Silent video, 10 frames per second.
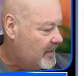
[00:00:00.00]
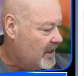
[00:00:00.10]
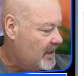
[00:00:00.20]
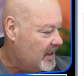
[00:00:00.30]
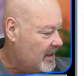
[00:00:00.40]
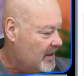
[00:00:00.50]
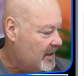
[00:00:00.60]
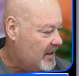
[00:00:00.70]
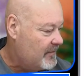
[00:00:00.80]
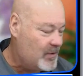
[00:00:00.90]
and
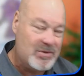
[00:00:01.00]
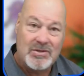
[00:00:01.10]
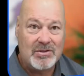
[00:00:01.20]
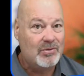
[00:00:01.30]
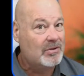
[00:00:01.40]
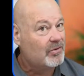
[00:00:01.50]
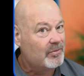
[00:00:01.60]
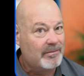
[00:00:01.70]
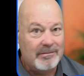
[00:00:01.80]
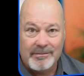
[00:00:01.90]
if you just do a little
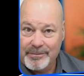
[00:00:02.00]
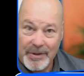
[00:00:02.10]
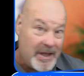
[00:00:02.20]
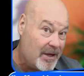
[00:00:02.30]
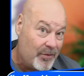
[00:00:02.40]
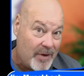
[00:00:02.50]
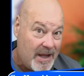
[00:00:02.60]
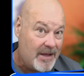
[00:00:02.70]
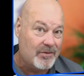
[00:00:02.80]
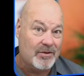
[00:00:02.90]
playing
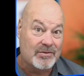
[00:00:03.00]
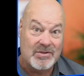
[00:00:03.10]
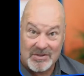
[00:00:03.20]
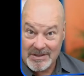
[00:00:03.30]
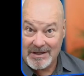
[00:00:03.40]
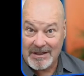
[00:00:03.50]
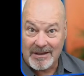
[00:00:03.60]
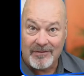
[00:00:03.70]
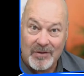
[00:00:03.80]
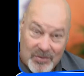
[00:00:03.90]
around, you'll see,
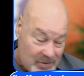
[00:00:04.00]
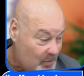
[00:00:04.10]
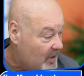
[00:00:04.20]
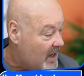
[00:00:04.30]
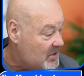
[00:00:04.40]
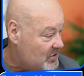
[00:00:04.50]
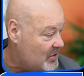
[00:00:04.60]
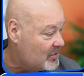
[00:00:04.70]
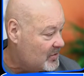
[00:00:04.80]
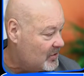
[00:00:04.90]
if you do what I
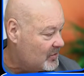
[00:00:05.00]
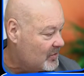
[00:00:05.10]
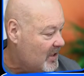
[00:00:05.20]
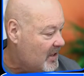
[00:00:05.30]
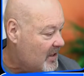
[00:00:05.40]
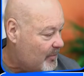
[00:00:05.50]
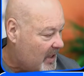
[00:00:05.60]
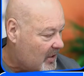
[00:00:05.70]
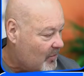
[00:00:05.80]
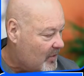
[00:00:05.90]
showed you
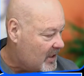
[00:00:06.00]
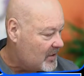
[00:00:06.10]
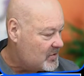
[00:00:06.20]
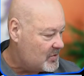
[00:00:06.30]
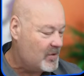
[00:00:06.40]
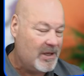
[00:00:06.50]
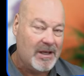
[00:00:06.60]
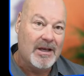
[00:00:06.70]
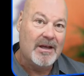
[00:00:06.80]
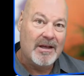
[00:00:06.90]
by going into the
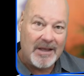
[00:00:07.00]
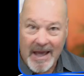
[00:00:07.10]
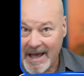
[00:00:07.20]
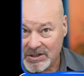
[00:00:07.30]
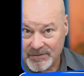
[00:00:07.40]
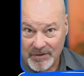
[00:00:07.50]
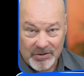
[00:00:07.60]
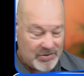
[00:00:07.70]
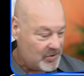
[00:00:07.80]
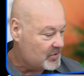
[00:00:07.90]
cash
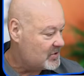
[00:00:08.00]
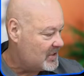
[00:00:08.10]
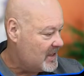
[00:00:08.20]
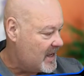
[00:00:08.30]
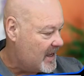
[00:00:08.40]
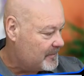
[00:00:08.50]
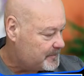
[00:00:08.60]
flows, you'll see that.